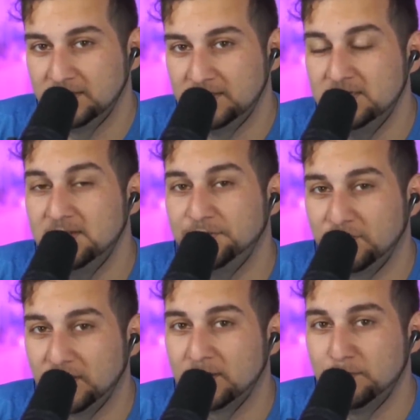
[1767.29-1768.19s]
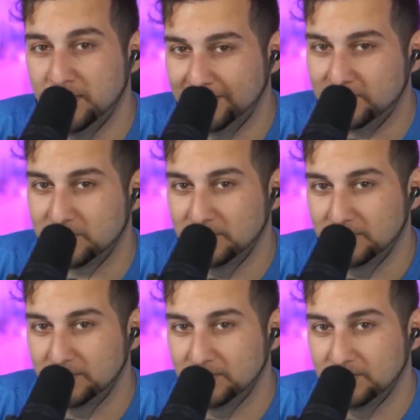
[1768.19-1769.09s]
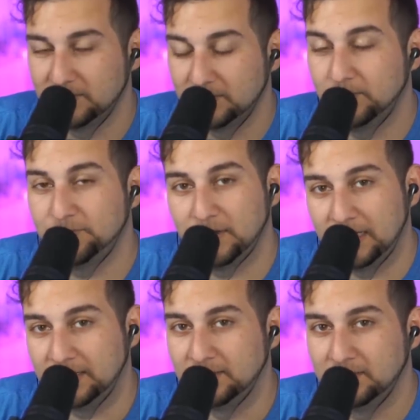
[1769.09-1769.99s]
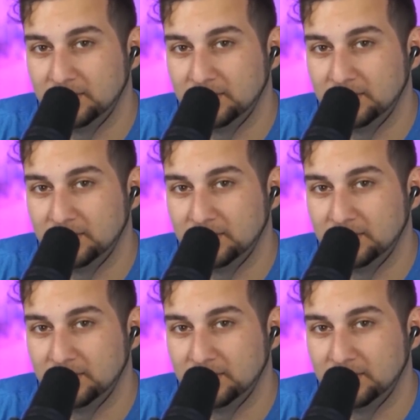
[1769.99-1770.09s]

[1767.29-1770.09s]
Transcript: He's a fucking bitch. You're fine.